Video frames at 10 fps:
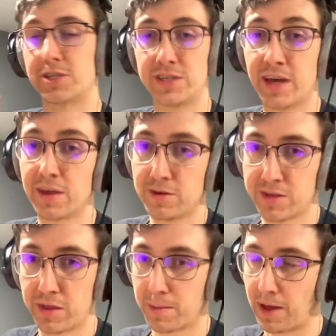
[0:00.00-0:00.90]
telling you
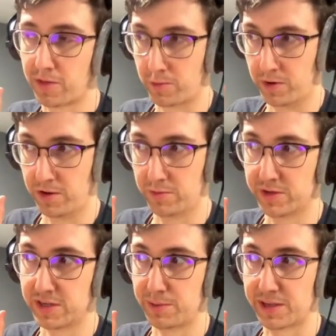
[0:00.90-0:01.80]
something about the world,
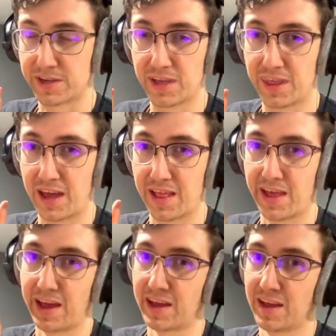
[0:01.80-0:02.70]
which is basically that
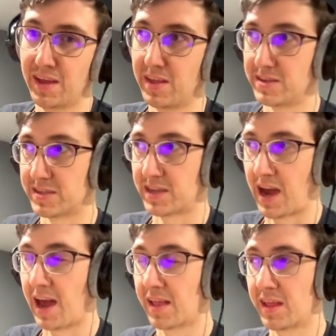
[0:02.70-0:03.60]
like this is
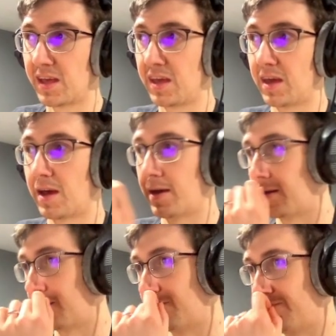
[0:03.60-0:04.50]
highly
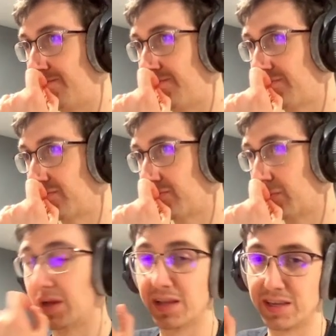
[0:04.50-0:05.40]

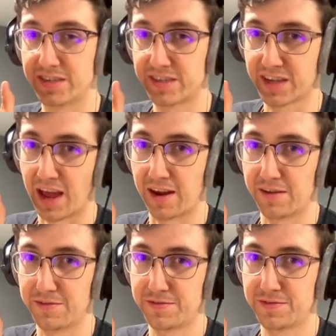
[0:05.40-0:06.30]
policed kind
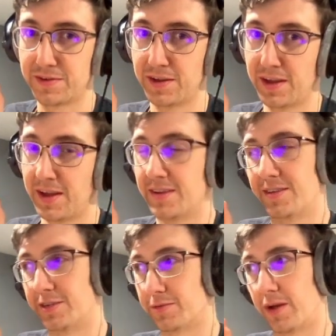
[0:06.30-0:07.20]
of
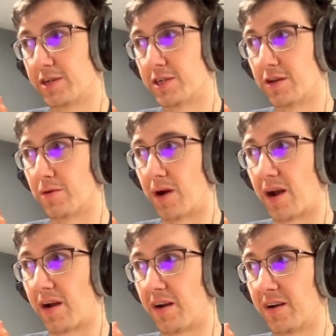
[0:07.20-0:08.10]
situation
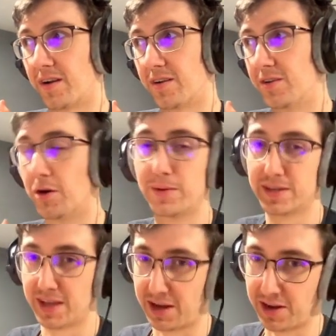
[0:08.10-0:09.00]
where
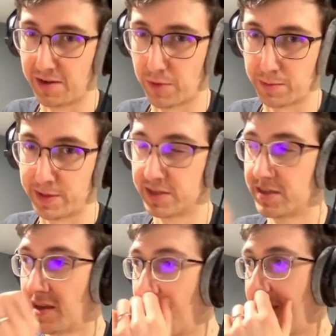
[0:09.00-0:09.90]
nobody's allowed to have weapons,
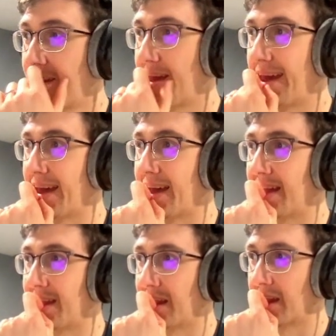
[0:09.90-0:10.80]

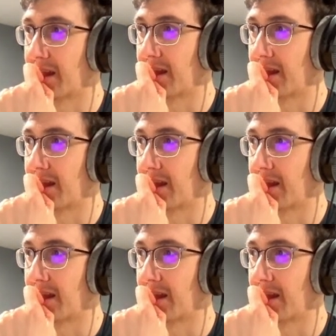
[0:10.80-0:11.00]
and